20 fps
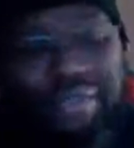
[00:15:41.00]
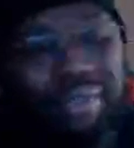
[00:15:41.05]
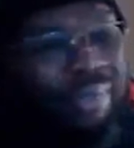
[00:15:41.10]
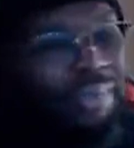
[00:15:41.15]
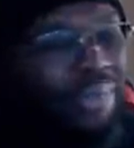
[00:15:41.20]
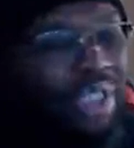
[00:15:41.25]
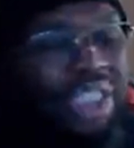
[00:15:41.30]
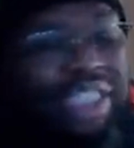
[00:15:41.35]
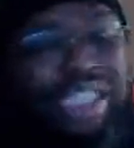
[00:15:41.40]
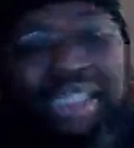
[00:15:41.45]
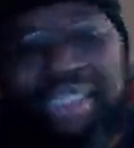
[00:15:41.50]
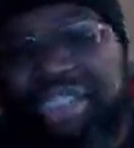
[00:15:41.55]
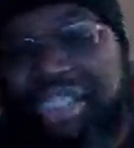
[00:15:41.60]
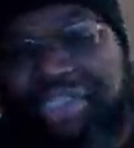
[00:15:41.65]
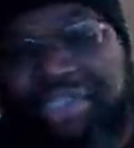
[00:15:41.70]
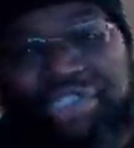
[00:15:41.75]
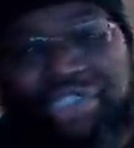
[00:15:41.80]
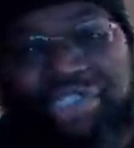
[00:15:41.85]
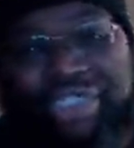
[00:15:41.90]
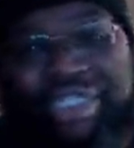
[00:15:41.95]
10
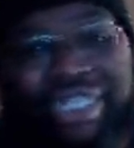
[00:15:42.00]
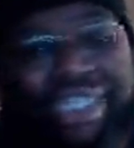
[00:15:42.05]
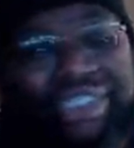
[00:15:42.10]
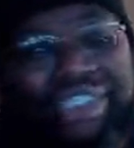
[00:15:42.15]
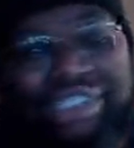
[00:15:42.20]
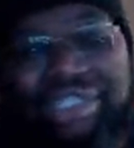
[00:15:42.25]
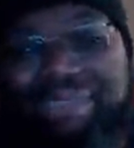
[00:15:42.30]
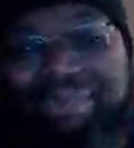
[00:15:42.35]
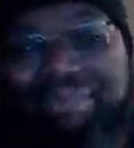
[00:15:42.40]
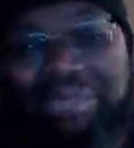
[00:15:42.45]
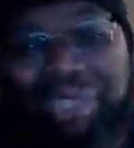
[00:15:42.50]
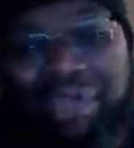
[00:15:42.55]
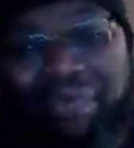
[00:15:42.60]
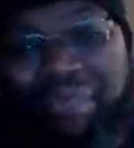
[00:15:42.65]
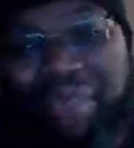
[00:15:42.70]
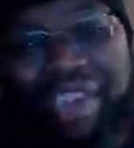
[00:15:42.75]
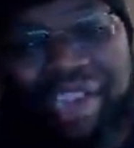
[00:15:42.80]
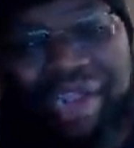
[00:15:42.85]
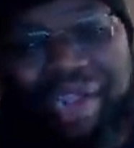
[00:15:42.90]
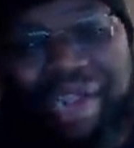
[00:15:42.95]
years of destiny being
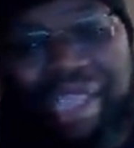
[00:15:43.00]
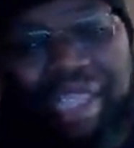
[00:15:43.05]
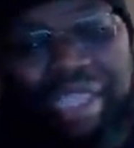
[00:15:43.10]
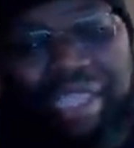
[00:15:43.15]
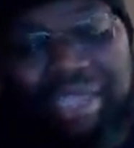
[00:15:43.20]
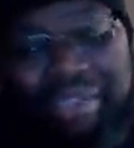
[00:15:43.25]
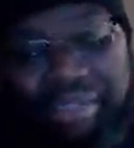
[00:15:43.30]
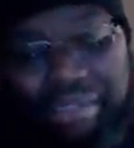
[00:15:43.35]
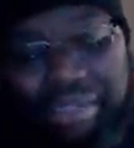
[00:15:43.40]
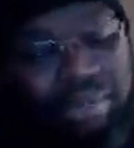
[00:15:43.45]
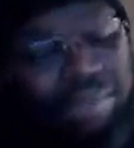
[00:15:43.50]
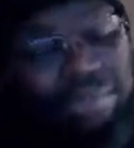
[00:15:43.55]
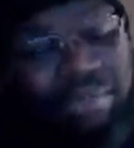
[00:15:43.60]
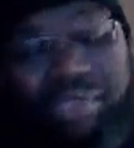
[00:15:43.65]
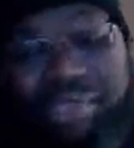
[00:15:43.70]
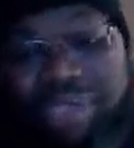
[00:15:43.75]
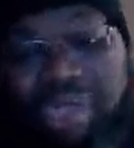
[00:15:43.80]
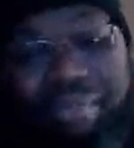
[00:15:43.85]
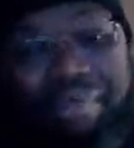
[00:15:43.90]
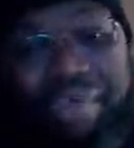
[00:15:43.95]
recognized,
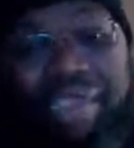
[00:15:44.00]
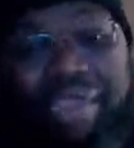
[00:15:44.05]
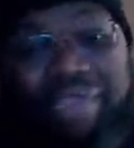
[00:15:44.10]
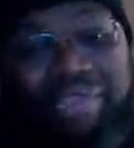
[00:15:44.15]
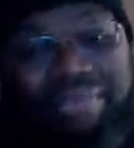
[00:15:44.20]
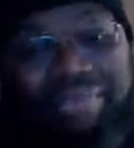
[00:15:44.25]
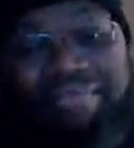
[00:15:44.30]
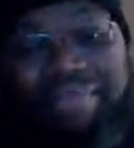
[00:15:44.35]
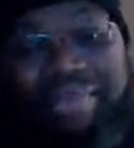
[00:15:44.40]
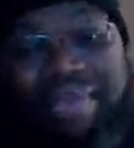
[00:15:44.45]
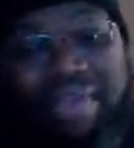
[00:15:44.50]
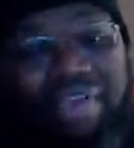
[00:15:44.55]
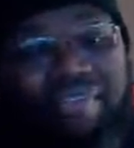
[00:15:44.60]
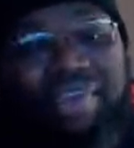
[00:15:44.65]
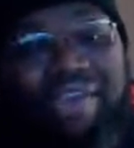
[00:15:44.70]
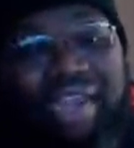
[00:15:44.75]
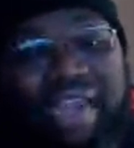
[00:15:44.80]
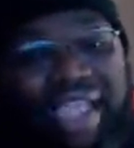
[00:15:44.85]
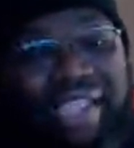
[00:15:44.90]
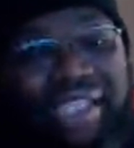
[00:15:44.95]
something else involved
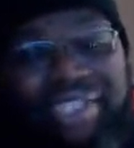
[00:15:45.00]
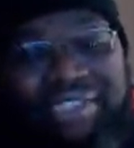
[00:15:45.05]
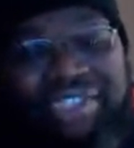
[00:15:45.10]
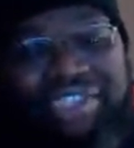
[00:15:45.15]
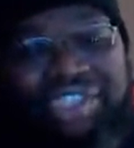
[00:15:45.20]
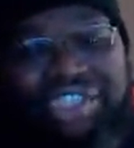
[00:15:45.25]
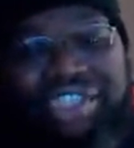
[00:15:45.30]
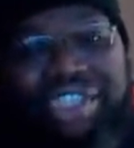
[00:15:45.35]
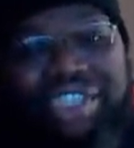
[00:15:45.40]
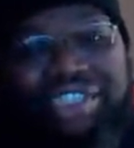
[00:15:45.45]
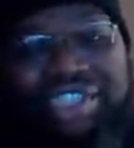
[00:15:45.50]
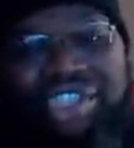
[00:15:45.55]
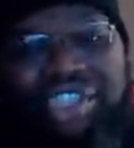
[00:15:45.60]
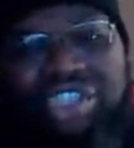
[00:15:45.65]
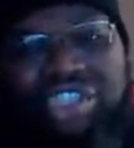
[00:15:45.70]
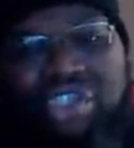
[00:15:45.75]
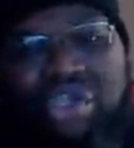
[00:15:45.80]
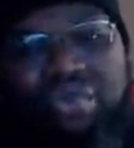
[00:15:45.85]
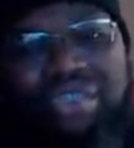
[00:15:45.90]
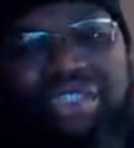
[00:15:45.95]
in that, because the shit
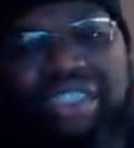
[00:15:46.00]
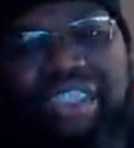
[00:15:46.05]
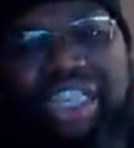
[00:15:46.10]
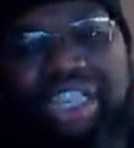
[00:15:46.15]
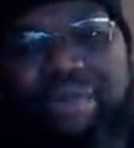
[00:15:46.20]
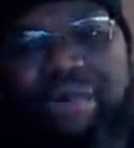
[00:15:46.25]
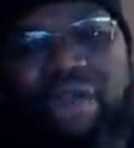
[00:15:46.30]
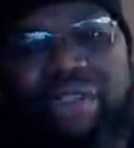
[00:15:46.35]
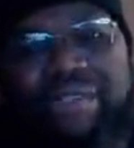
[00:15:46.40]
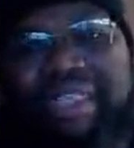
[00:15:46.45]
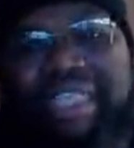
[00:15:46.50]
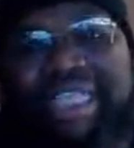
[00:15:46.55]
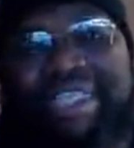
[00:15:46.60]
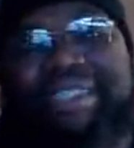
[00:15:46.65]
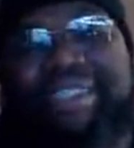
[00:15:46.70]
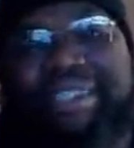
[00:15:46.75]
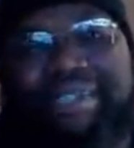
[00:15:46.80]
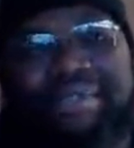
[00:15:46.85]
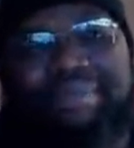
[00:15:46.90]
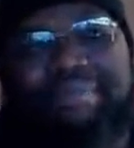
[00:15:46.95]
just don't seem
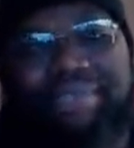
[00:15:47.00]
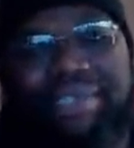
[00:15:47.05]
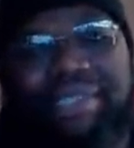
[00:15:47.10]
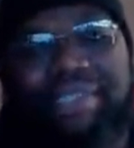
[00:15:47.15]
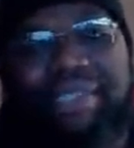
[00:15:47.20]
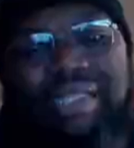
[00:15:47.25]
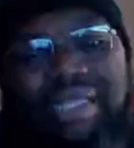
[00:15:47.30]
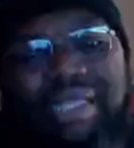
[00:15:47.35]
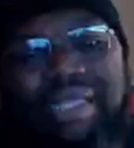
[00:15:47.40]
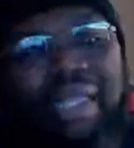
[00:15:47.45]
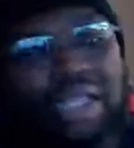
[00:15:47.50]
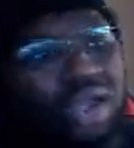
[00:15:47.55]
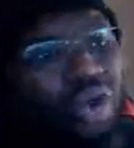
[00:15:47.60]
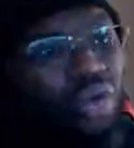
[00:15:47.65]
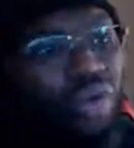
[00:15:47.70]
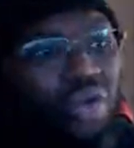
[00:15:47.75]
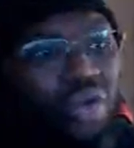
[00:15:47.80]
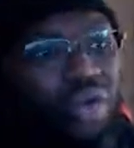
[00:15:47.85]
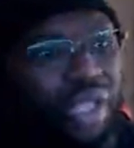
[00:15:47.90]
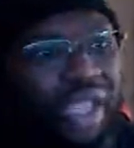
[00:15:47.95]
authentic to
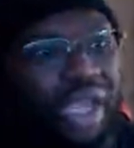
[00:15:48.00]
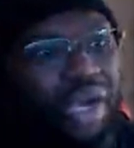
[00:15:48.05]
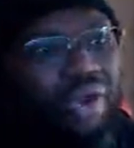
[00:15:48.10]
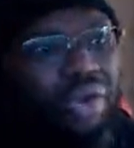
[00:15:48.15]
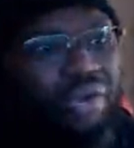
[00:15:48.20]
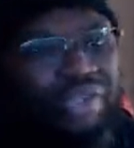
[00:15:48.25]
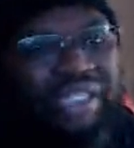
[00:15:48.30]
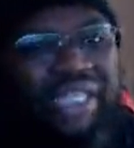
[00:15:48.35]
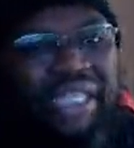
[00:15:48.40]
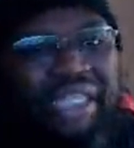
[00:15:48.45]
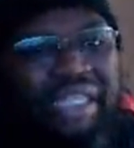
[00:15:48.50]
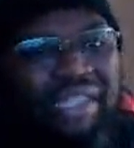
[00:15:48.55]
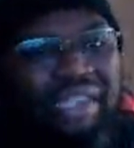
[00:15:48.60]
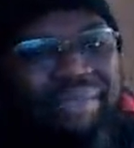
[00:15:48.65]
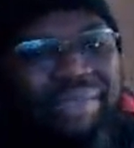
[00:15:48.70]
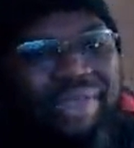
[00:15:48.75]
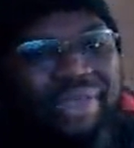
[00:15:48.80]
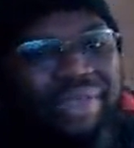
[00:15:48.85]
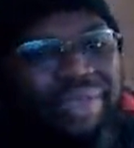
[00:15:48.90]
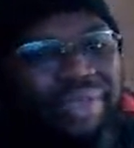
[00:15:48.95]
me. It don't
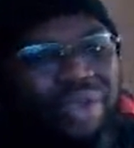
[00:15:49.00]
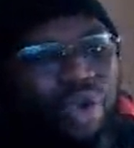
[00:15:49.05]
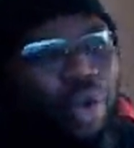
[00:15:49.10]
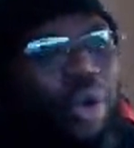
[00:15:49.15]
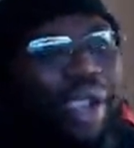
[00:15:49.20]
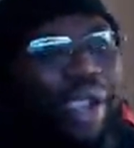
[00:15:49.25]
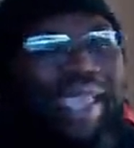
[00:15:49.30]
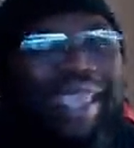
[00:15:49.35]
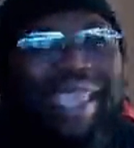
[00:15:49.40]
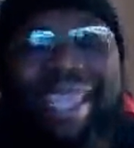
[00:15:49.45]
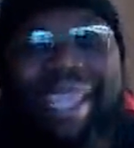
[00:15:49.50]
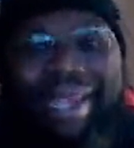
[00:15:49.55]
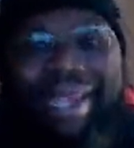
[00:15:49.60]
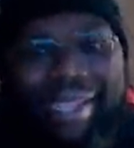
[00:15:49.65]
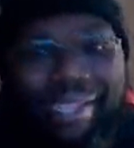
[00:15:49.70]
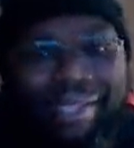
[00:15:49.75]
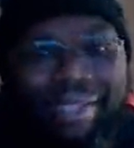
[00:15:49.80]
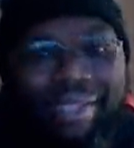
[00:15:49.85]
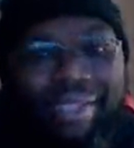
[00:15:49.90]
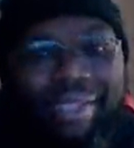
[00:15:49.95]
seem organic.
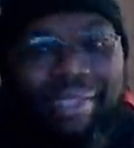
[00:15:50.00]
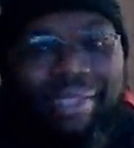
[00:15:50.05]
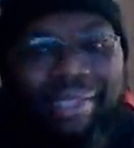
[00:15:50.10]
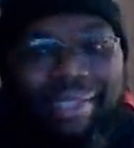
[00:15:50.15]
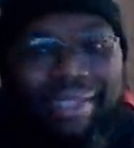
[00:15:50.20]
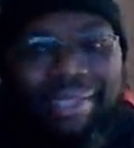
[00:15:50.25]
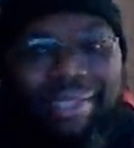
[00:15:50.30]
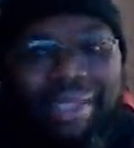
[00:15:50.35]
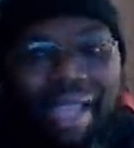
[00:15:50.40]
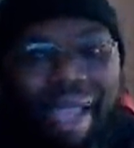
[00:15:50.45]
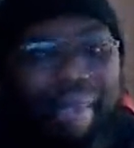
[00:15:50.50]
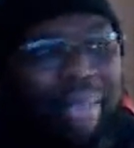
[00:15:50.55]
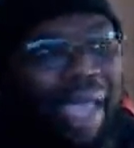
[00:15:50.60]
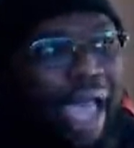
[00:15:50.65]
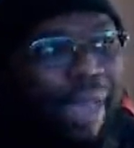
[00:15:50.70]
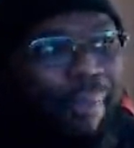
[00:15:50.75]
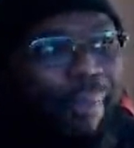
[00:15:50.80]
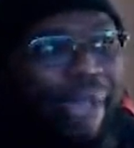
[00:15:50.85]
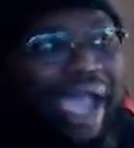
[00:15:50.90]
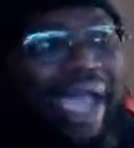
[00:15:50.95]
I'm
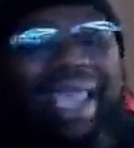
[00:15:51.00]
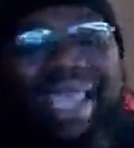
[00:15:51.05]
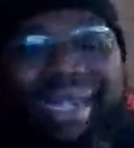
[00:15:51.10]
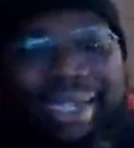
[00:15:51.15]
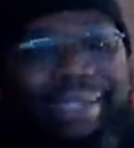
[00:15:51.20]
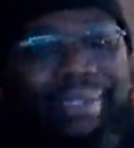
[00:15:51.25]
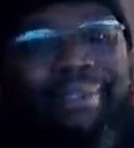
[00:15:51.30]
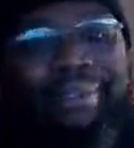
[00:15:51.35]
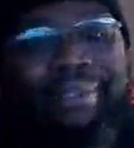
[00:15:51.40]
not buying it.